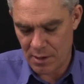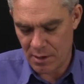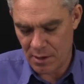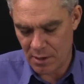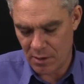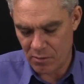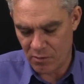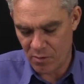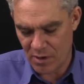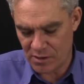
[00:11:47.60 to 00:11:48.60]
And
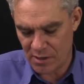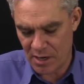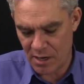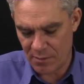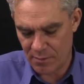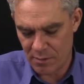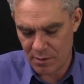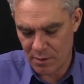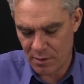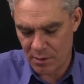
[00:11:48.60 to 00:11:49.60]
we're almost there.
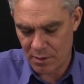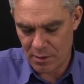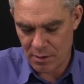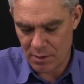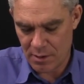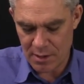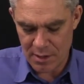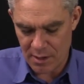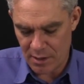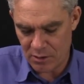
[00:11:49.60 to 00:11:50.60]

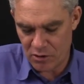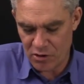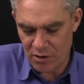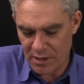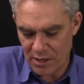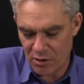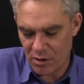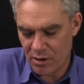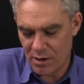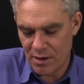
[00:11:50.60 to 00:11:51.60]
And turn that on.